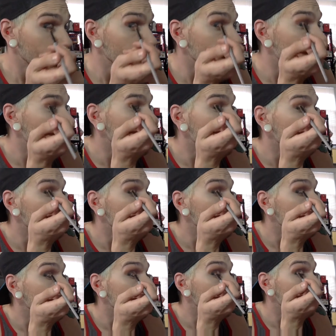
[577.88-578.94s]
what I got from
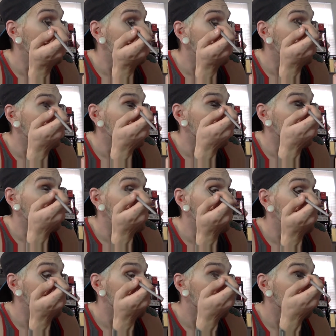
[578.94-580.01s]
in here and just